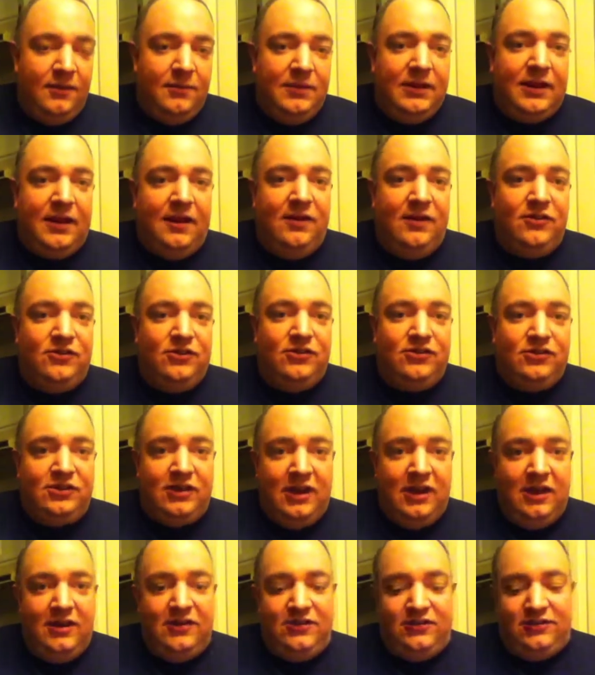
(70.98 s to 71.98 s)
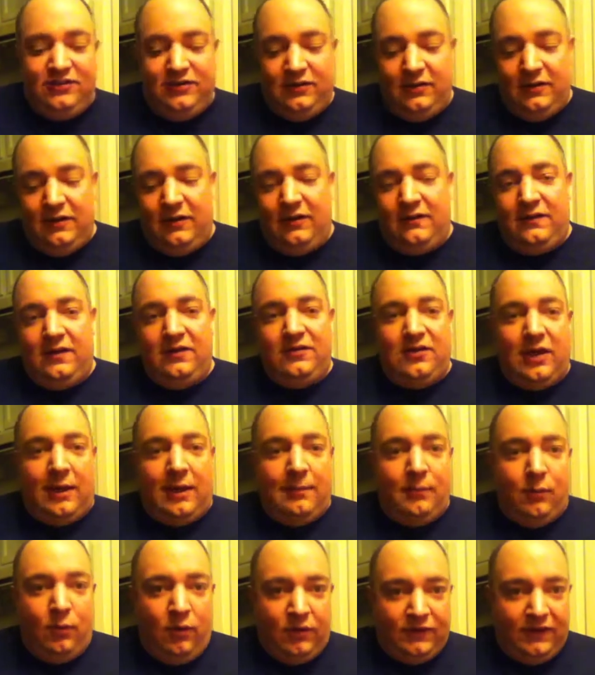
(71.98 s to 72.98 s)
because it's the
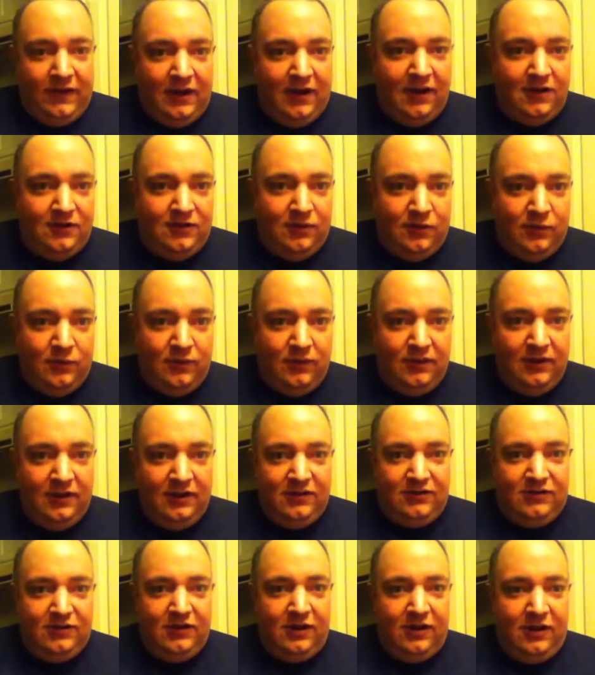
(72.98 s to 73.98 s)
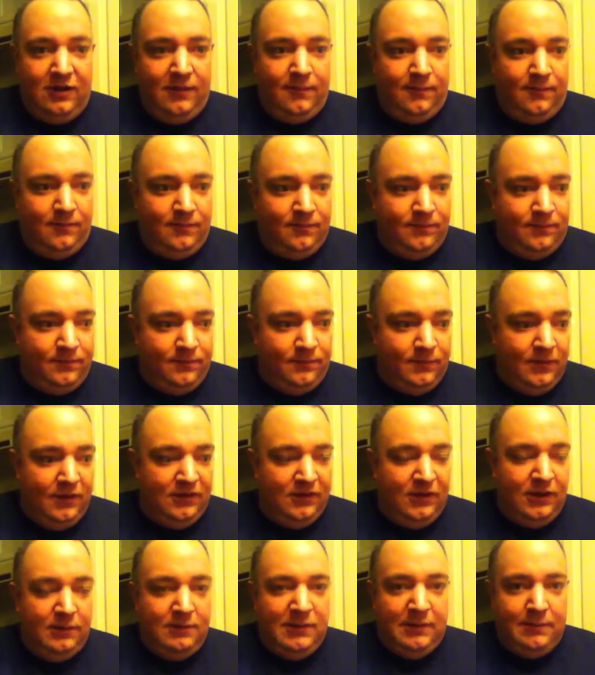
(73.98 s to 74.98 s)
type of work that I do.
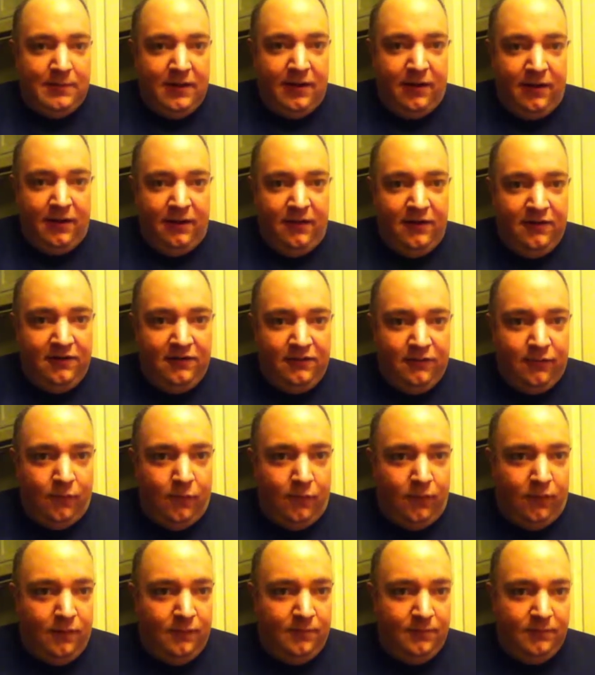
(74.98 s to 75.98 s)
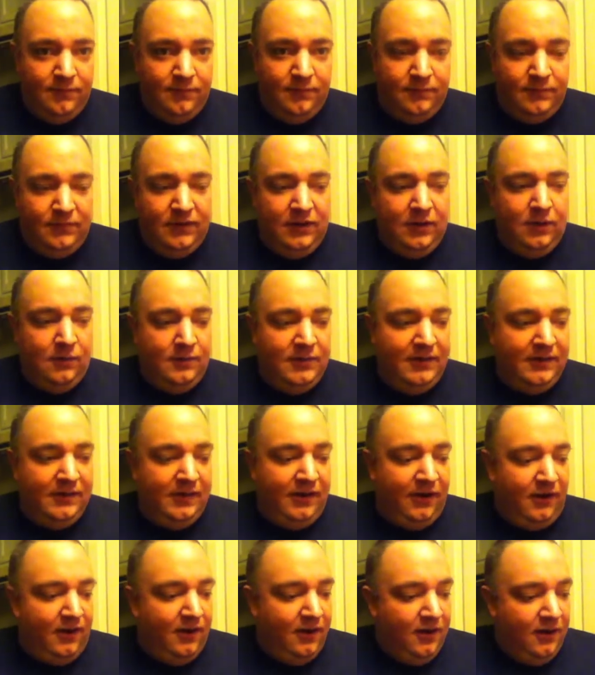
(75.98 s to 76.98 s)
It'd be better for me
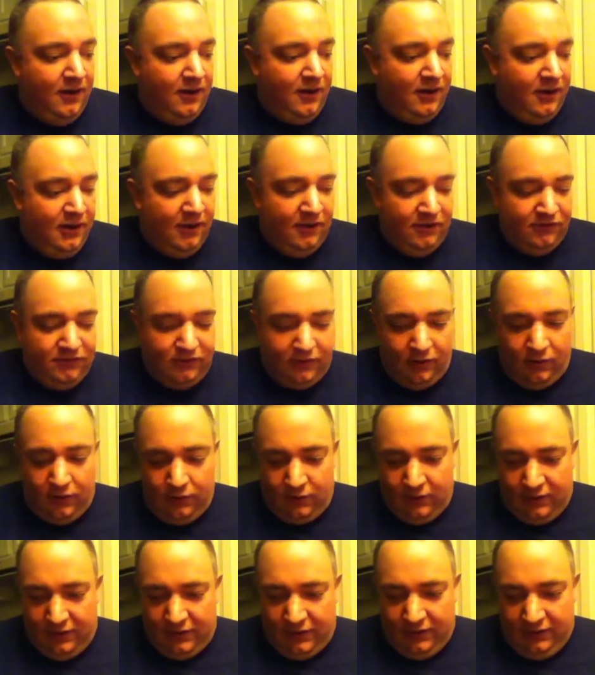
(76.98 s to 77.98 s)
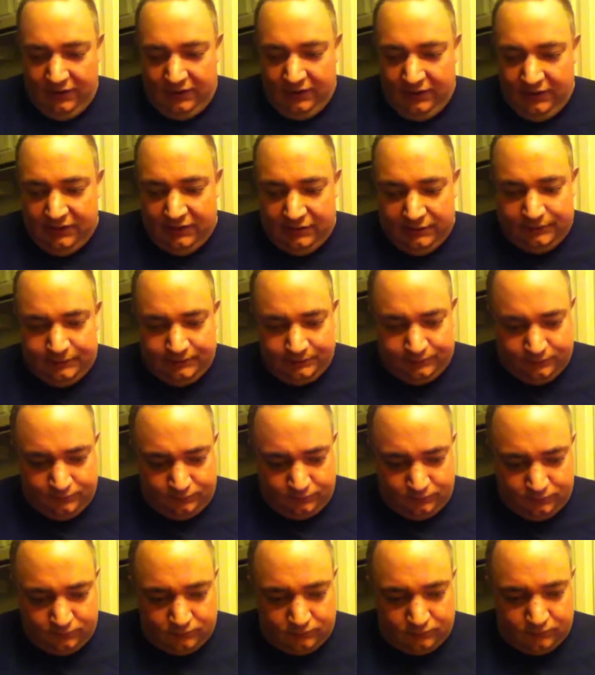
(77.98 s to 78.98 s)
there. So
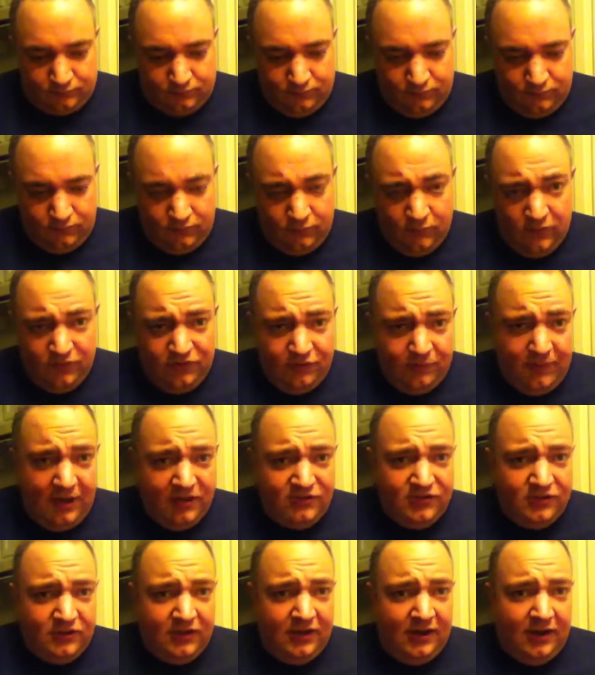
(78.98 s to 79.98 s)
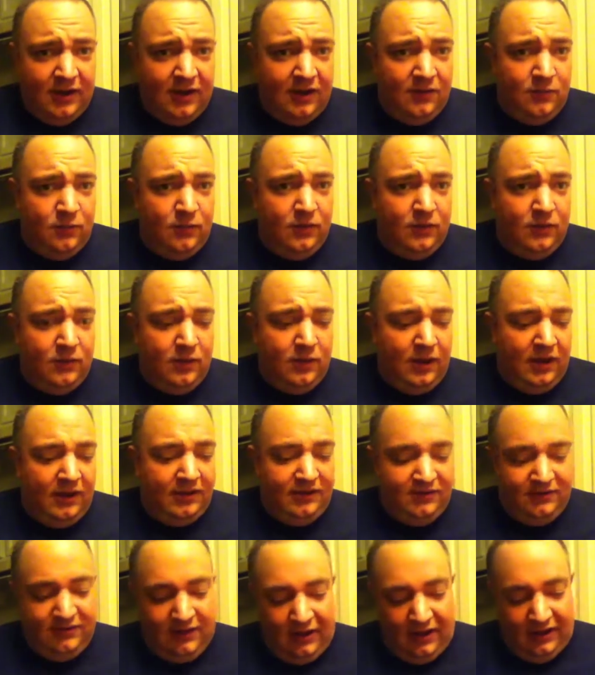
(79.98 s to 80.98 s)
so basically
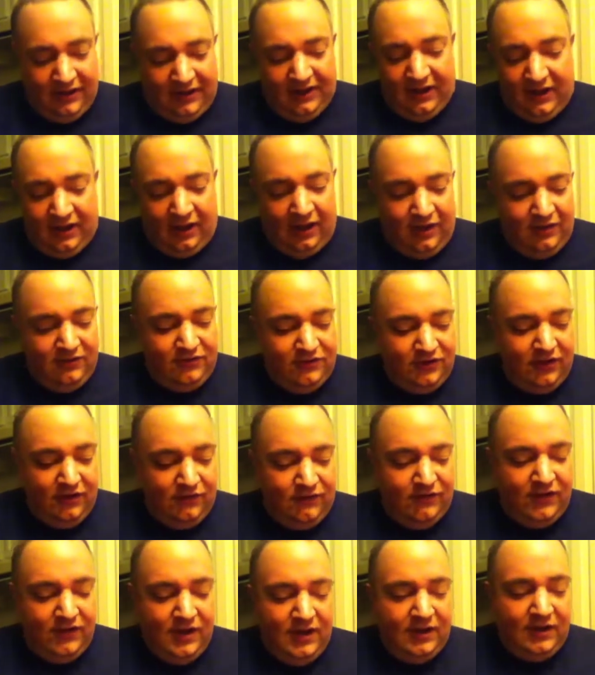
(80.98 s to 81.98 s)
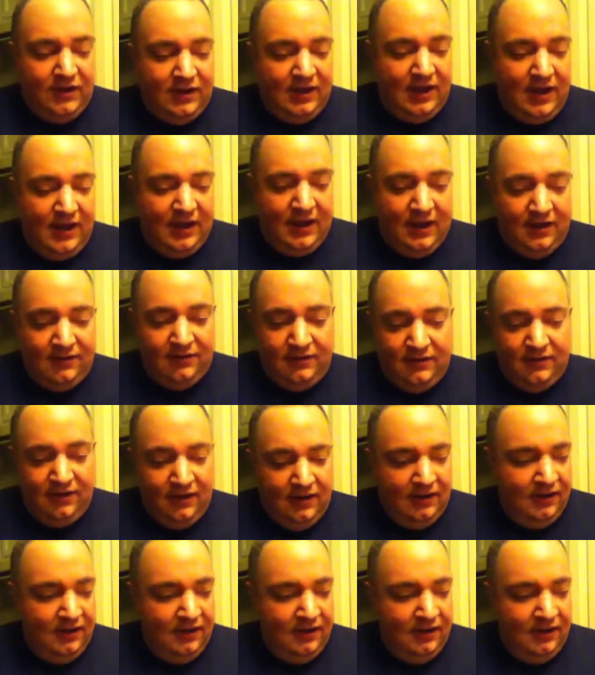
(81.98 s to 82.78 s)
I get a lot of stuff in, and